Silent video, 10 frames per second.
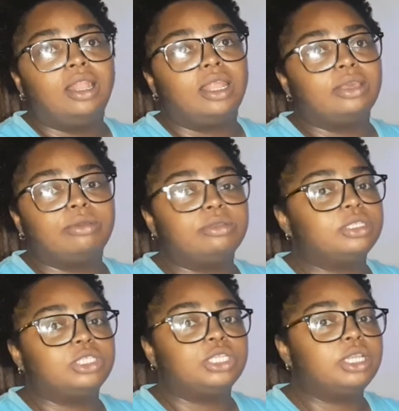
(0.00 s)
I go
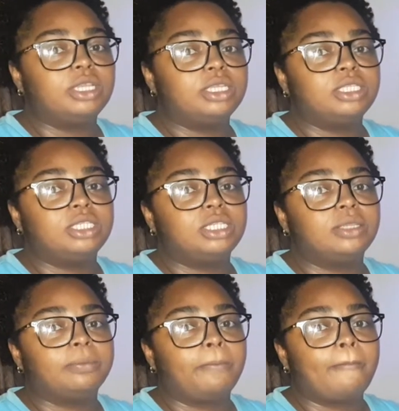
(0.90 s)
into church.
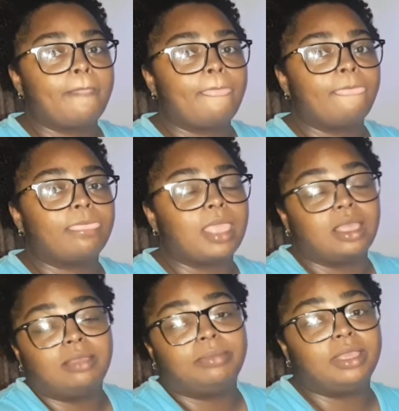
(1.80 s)

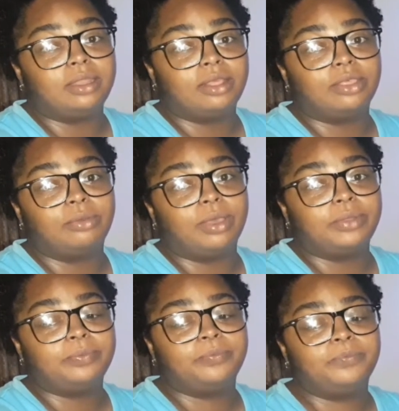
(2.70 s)
That could be another one.